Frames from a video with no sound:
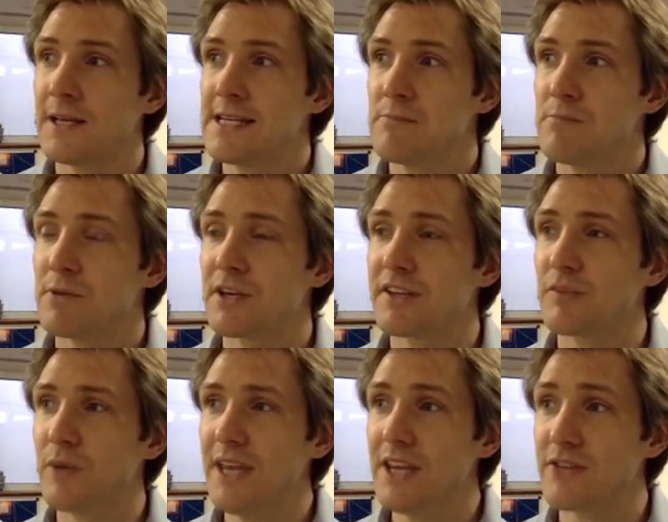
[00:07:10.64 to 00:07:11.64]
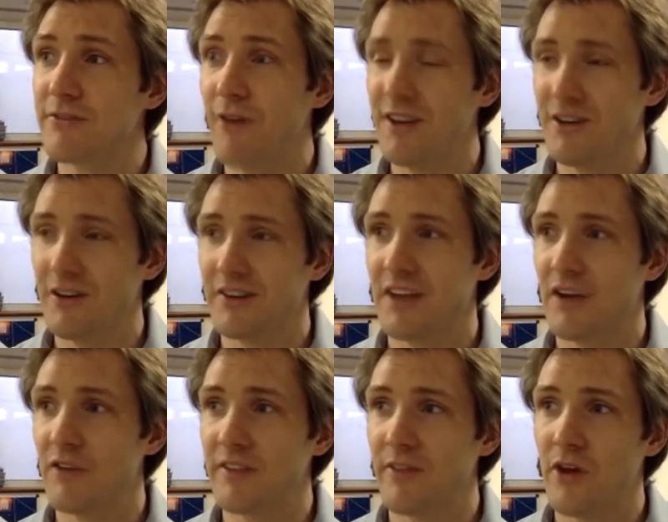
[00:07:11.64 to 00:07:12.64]
because we each find
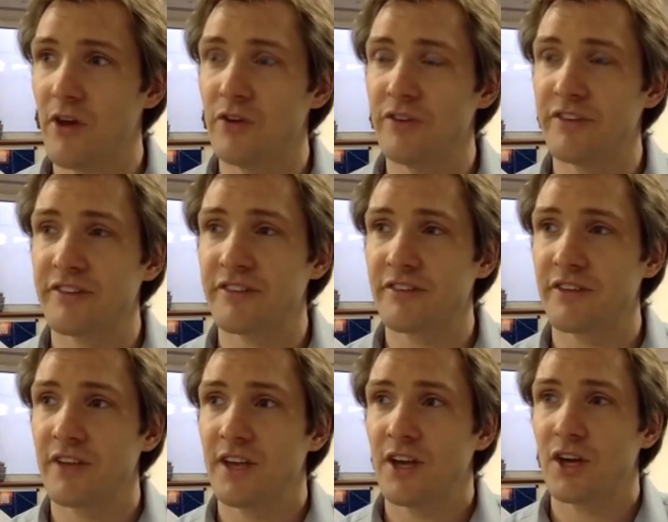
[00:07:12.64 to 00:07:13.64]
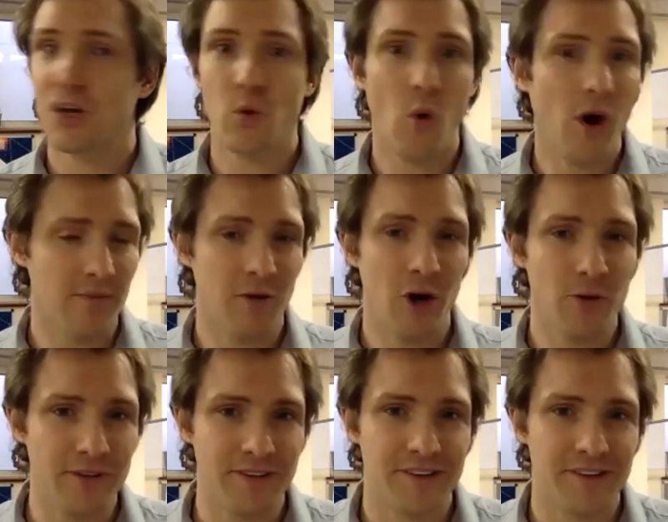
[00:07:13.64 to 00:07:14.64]
ourselves in those quiet
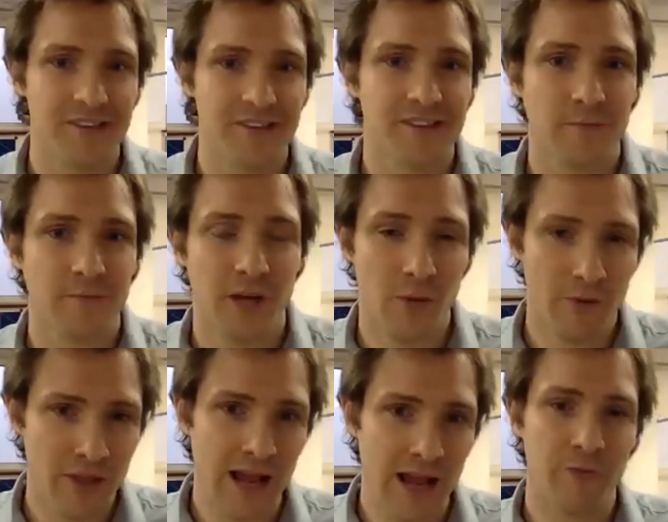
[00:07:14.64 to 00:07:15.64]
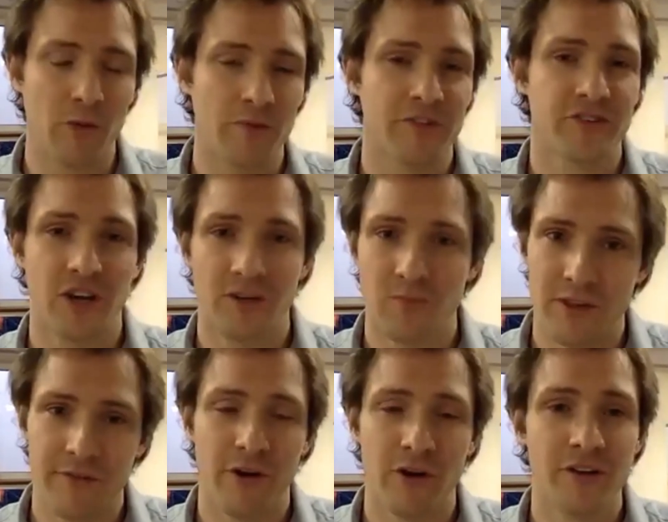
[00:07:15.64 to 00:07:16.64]
moments, when the laptop's shut and when the
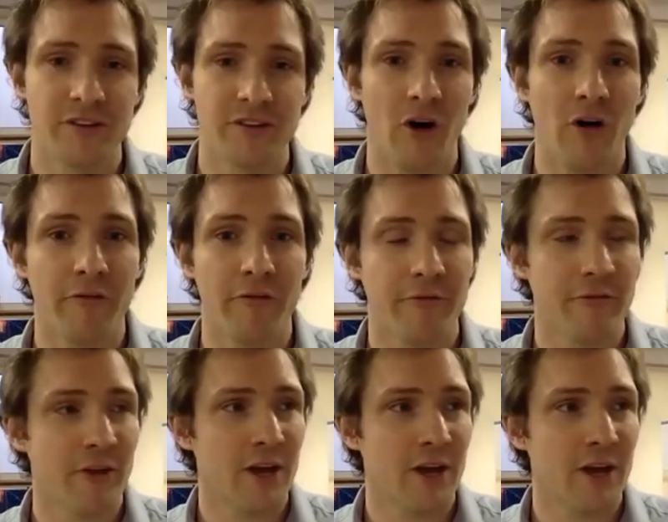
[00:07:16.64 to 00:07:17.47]
phone is off.